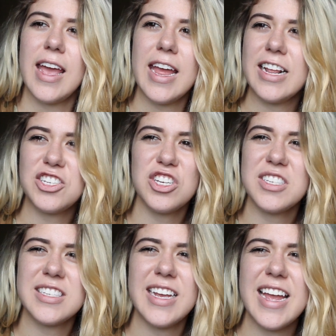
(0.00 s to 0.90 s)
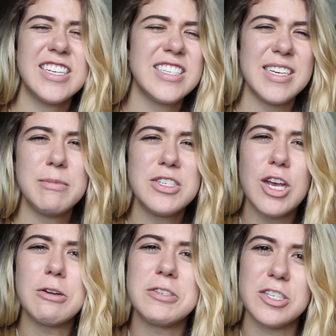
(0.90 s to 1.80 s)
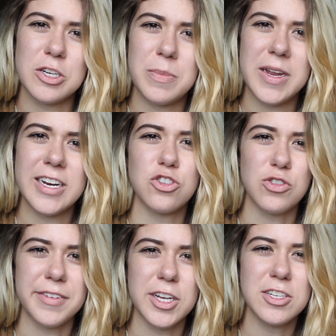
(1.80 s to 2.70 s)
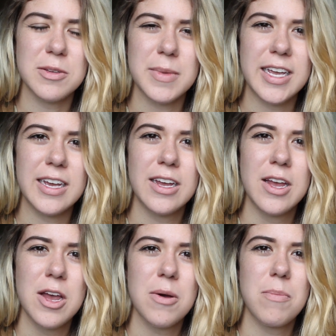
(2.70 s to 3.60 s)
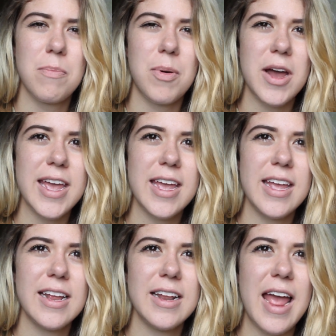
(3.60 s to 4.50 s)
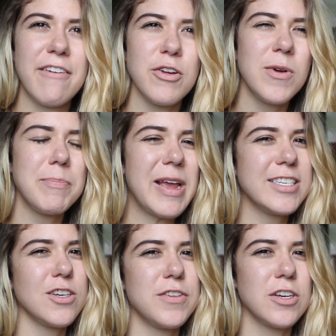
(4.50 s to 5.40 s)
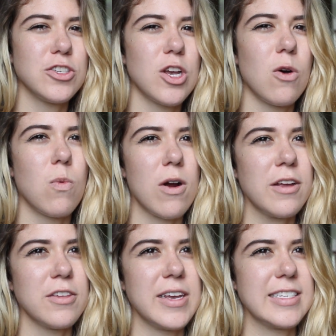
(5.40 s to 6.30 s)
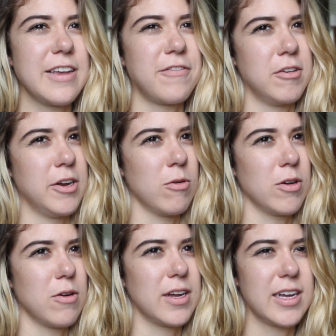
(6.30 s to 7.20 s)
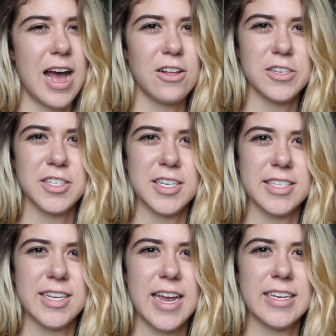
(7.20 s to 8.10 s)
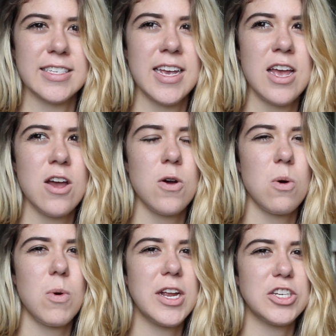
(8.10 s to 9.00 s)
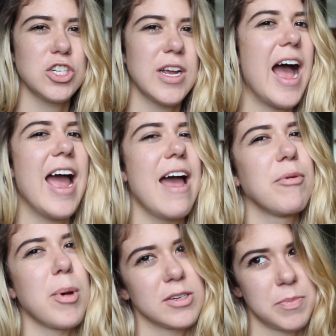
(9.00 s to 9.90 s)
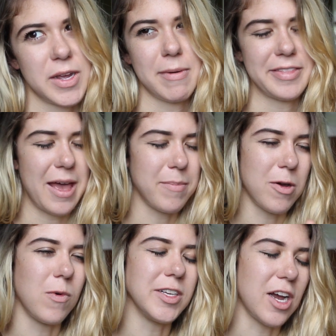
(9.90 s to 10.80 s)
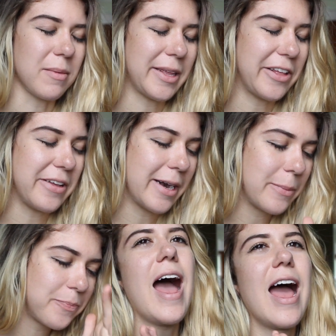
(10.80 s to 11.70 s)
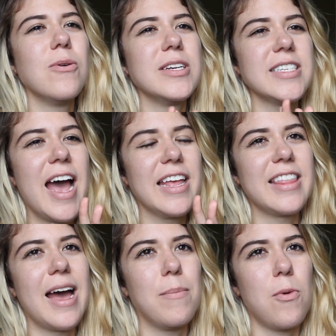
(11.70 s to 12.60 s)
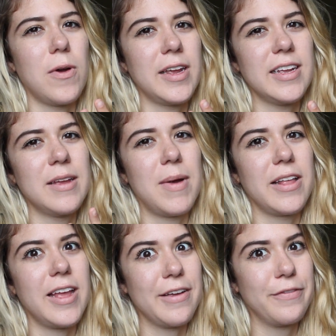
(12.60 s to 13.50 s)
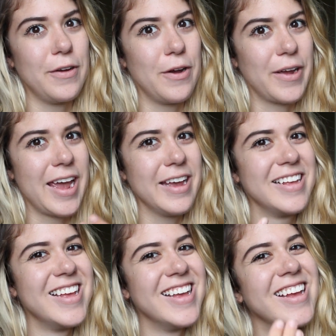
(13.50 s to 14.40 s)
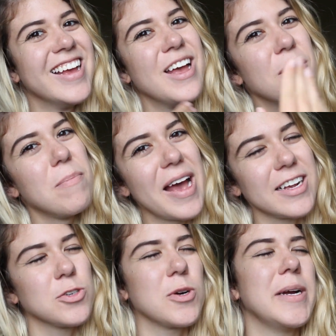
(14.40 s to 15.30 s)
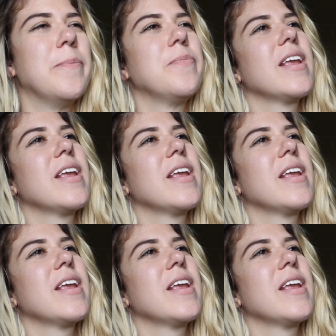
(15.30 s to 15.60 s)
And it seems so stupid and trivial to me, but everyone makes you feel so worthless if you don't go to college these days. Which, I have a bone to pick about that, but we'll talk about that later. I was at that point in my life, okay? Backstory.